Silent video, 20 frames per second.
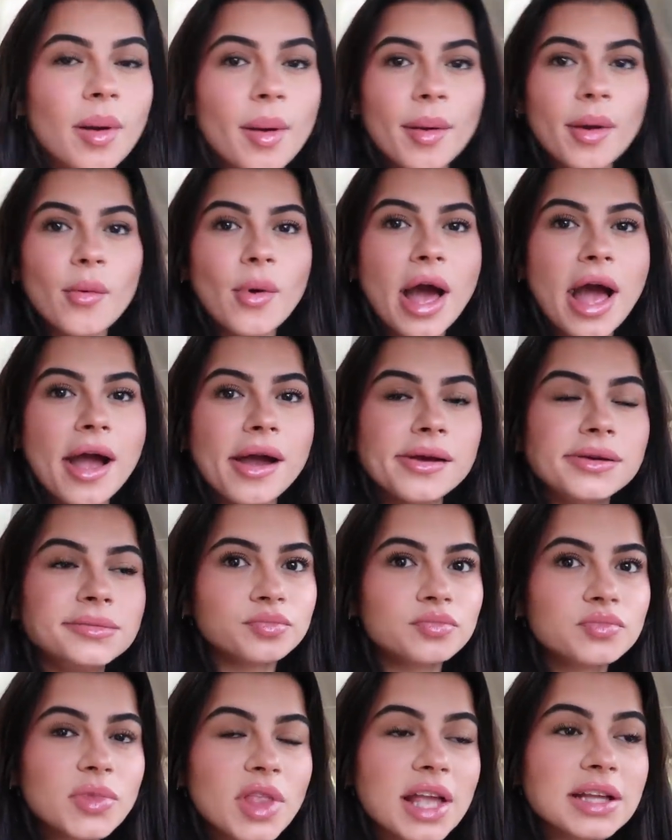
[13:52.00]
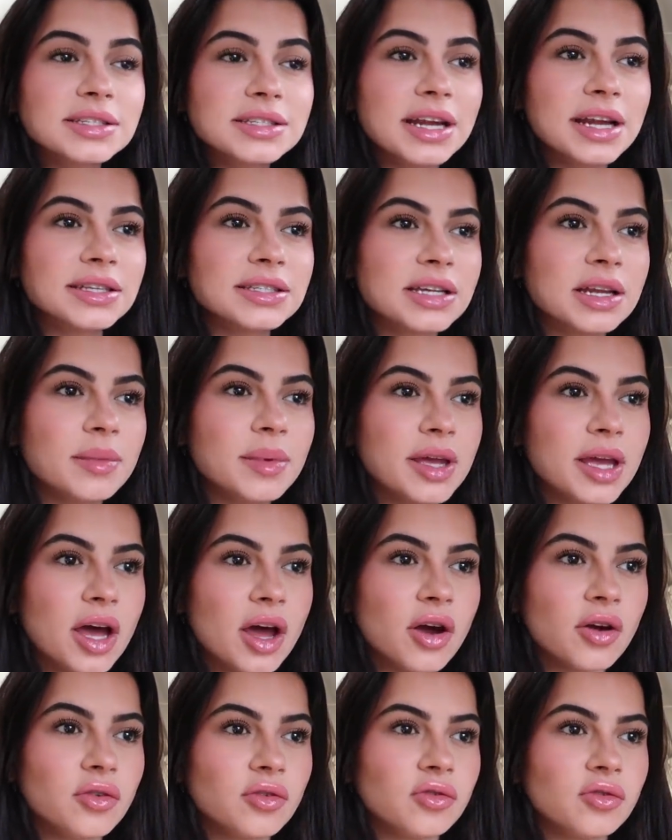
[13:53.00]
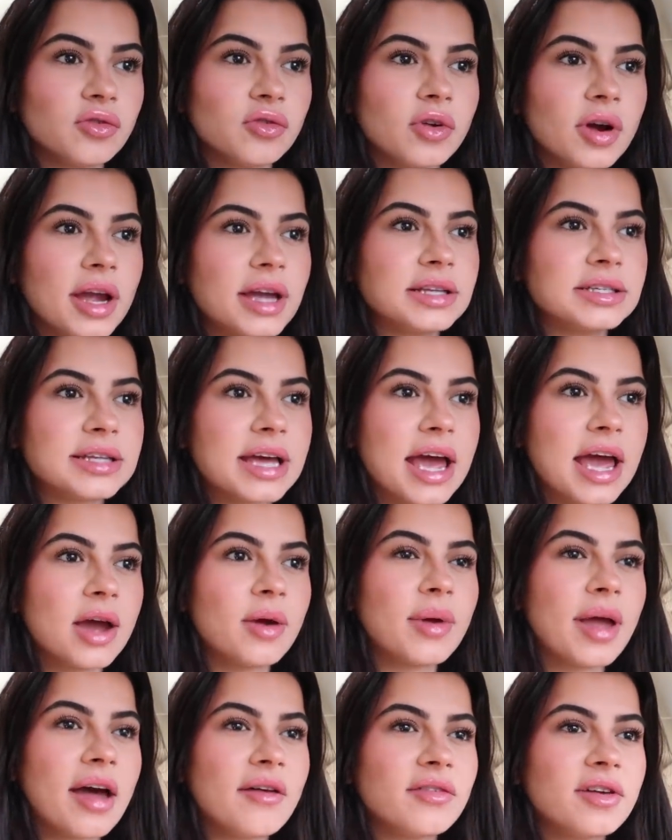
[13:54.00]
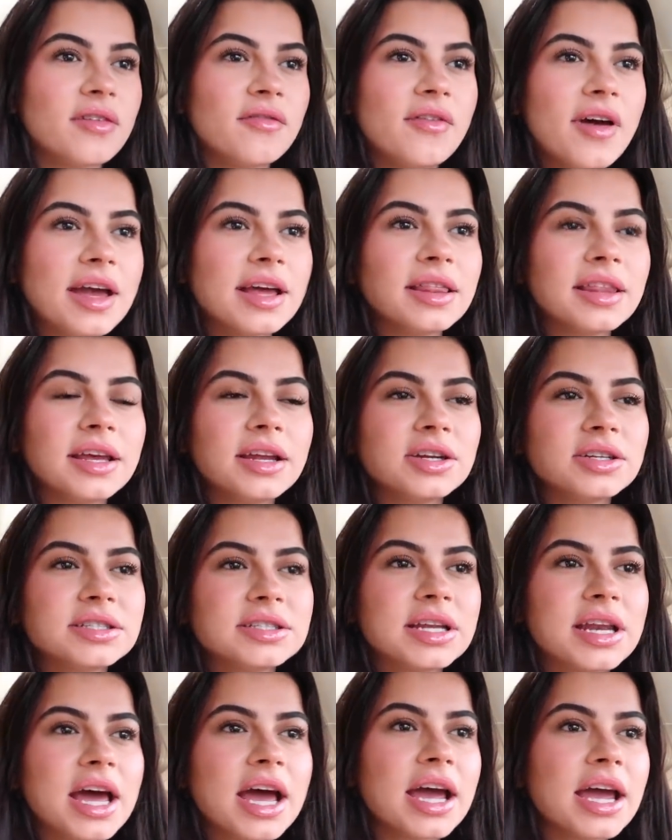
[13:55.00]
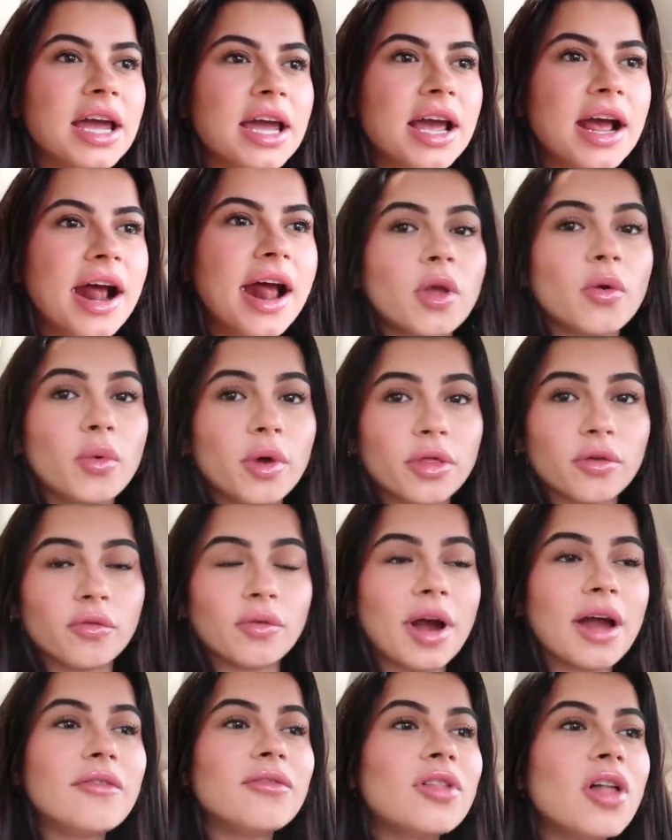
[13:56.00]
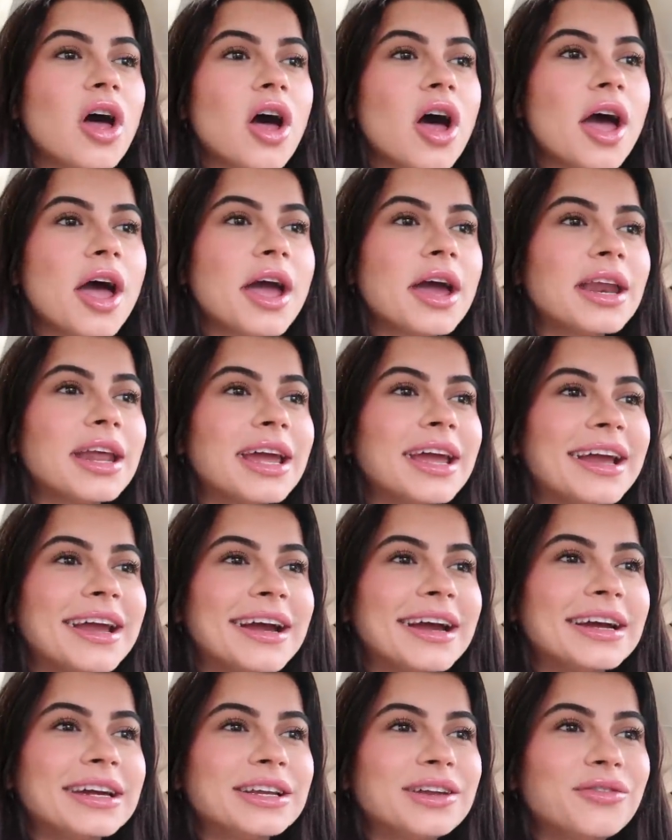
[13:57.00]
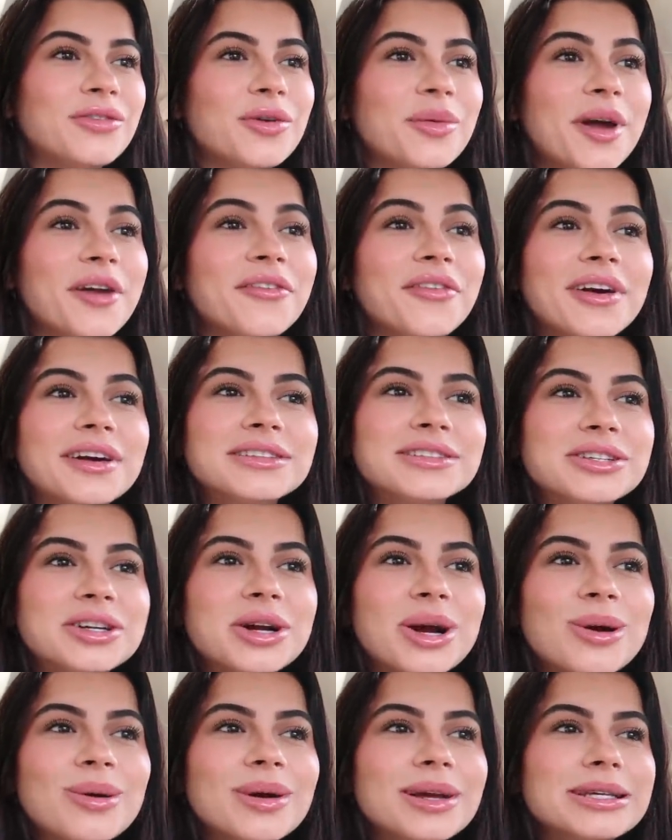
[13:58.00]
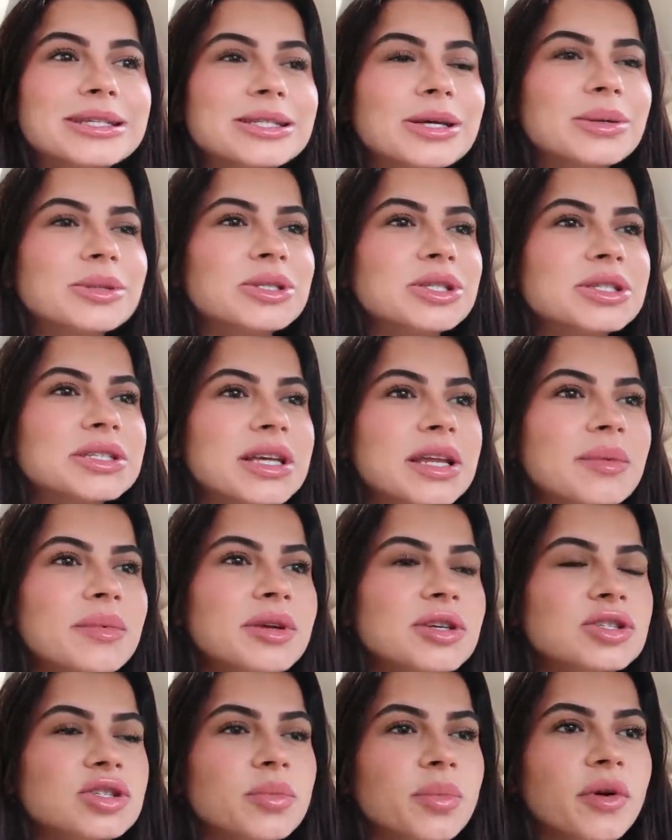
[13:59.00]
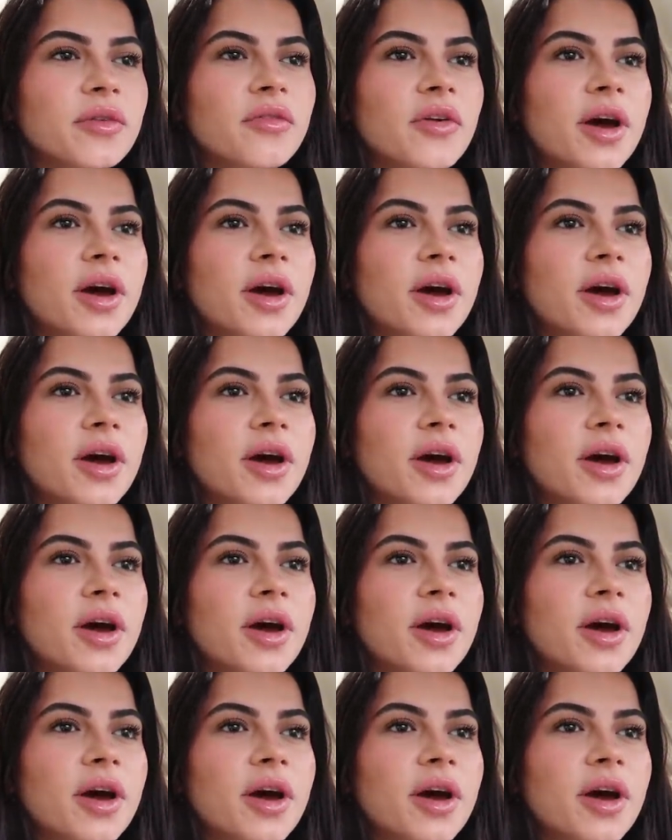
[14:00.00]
I'm on my way. Today's gonna be a great day. We have an event later tonight with Revlon and a few of my friends are going, so it's just gonna be super